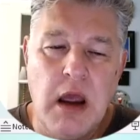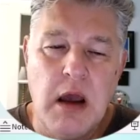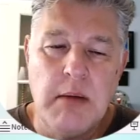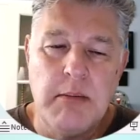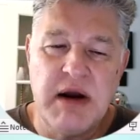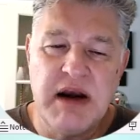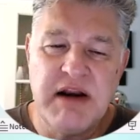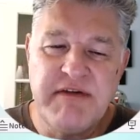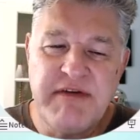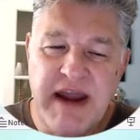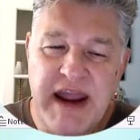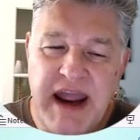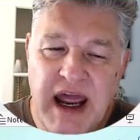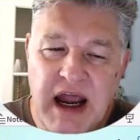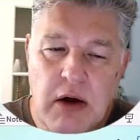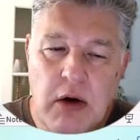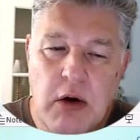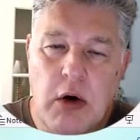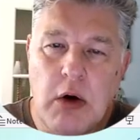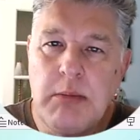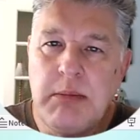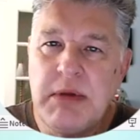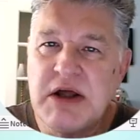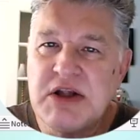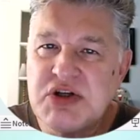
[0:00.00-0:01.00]
But if I had a
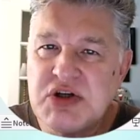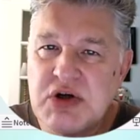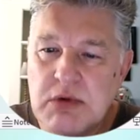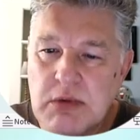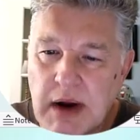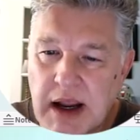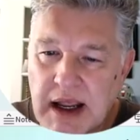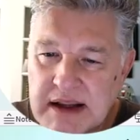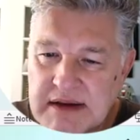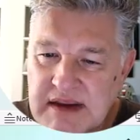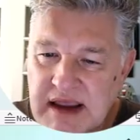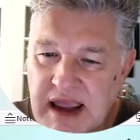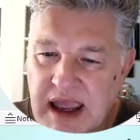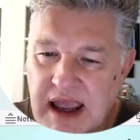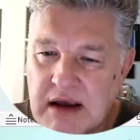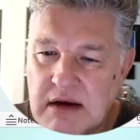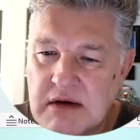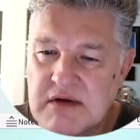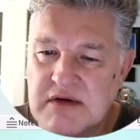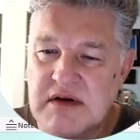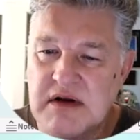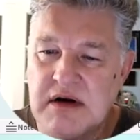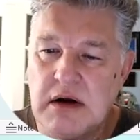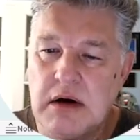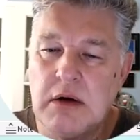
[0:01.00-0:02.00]
whole bunch of
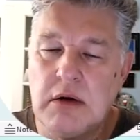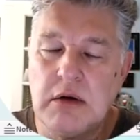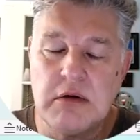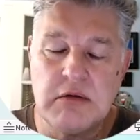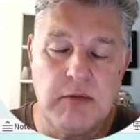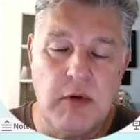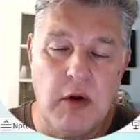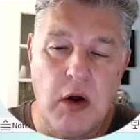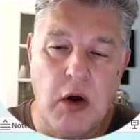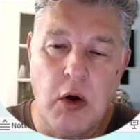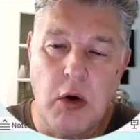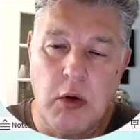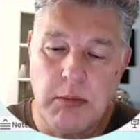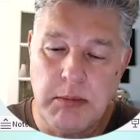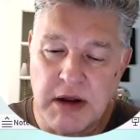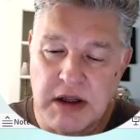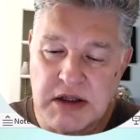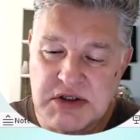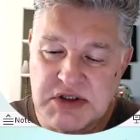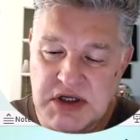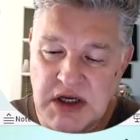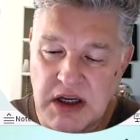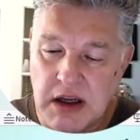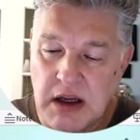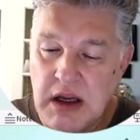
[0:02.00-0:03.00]
rectangles and a whole bunch of,